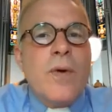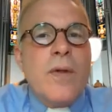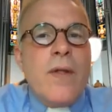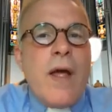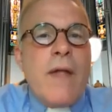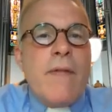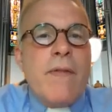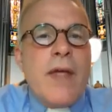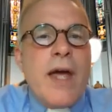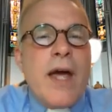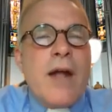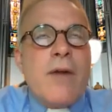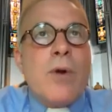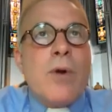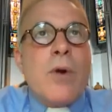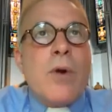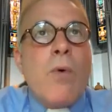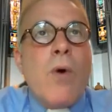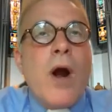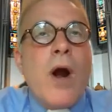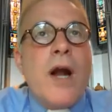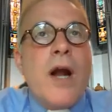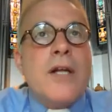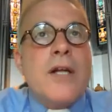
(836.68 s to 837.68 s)
And that
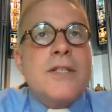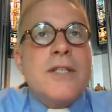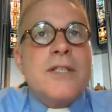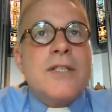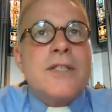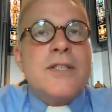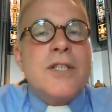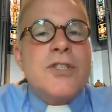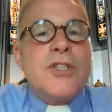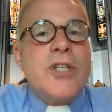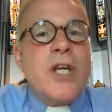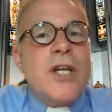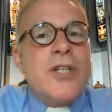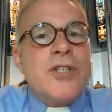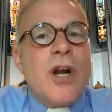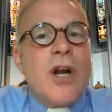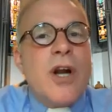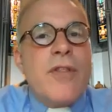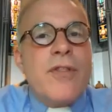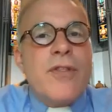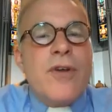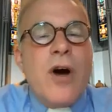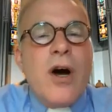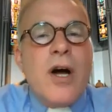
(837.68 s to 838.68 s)
requires us to change our
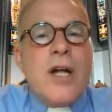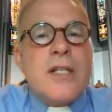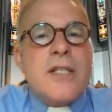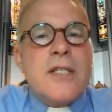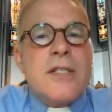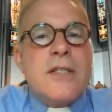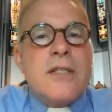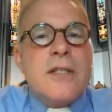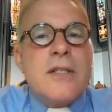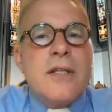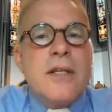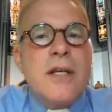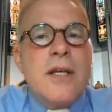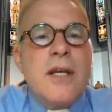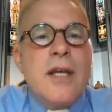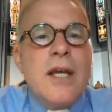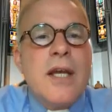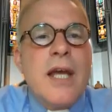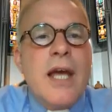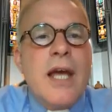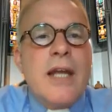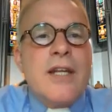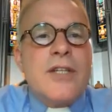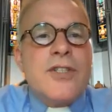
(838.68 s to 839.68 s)
thoughts
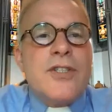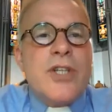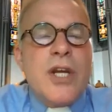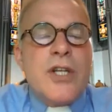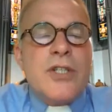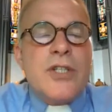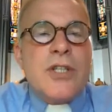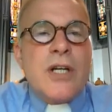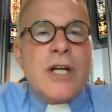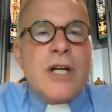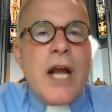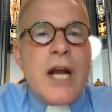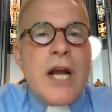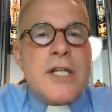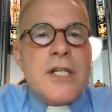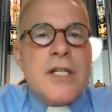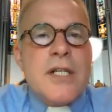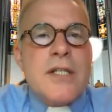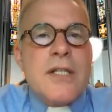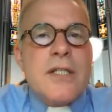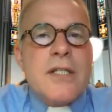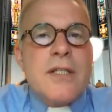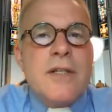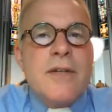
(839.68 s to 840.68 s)
and to change our
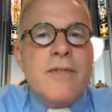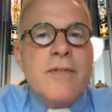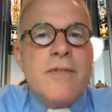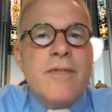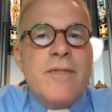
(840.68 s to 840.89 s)
actions.